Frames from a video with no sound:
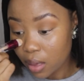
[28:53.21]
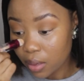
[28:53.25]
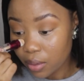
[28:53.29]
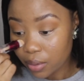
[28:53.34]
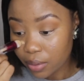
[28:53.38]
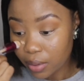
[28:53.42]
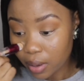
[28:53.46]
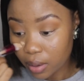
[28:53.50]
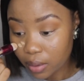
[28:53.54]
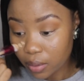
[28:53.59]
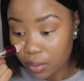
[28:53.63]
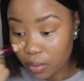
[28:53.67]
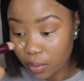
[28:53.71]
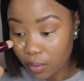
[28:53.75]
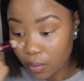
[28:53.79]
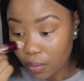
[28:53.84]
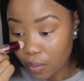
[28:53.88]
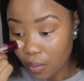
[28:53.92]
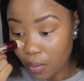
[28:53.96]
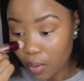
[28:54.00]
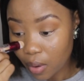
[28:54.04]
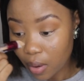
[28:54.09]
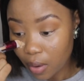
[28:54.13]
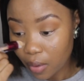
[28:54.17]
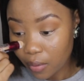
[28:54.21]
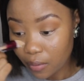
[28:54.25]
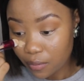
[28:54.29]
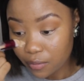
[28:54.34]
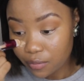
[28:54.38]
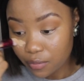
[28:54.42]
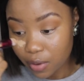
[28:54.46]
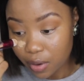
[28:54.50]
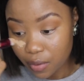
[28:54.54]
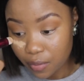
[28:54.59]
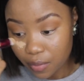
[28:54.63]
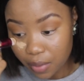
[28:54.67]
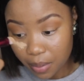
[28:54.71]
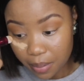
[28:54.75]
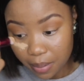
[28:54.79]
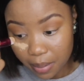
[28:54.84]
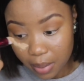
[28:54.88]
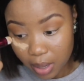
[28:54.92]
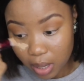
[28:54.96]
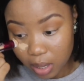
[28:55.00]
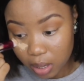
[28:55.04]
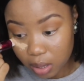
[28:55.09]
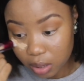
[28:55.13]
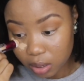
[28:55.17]
Thank you very
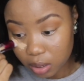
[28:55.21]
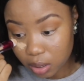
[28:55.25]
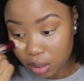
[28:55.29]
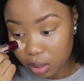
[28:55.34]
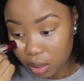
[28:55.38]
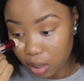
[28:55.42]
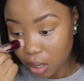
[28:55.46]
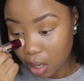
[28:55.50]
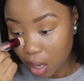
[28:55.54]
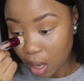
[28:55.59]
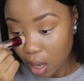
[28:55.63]
much.